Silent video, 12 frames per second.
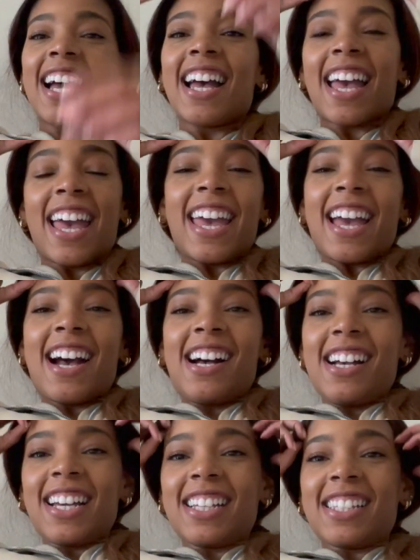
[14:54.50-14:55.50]
Hey
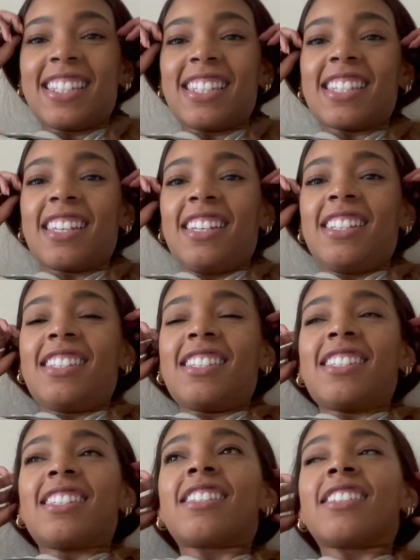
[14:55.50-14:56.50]

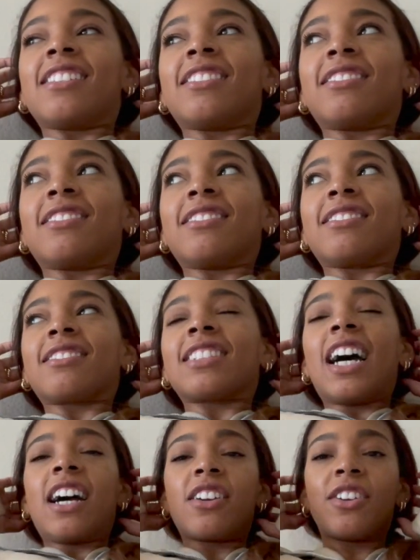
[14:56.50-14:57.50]
guys,
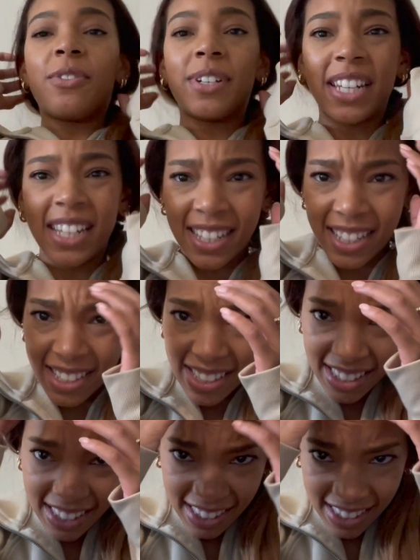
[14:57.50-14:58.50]
I don't know what day it is.